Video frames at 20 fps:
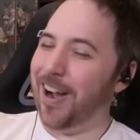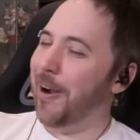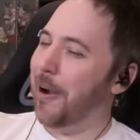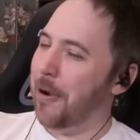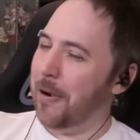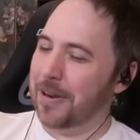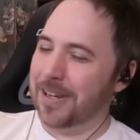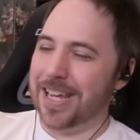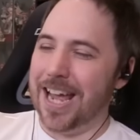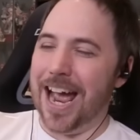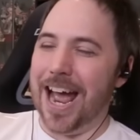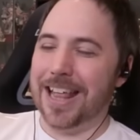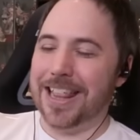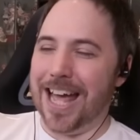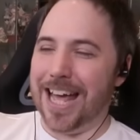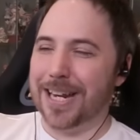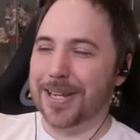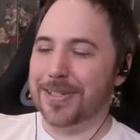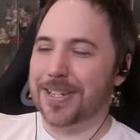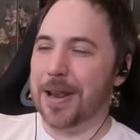Oh, yeah,
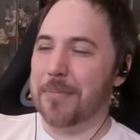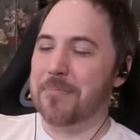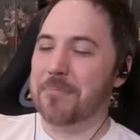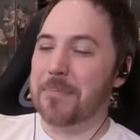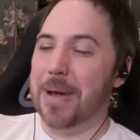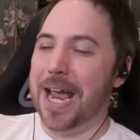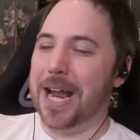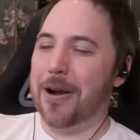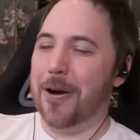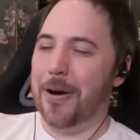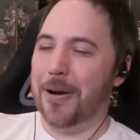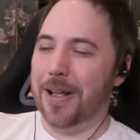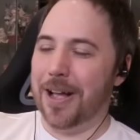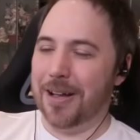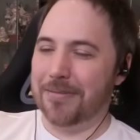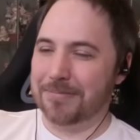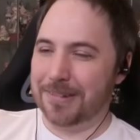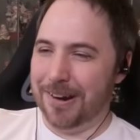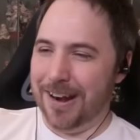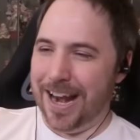that is a big ol'
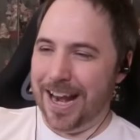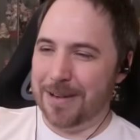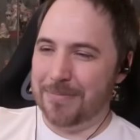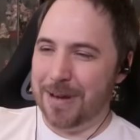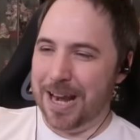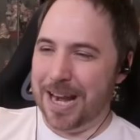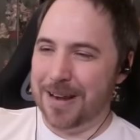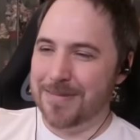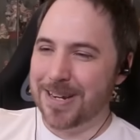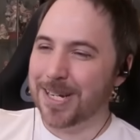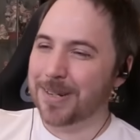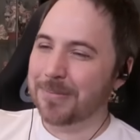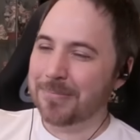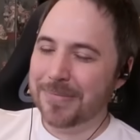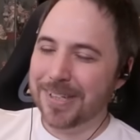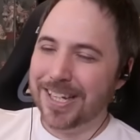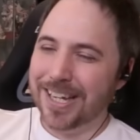upgrade, baby.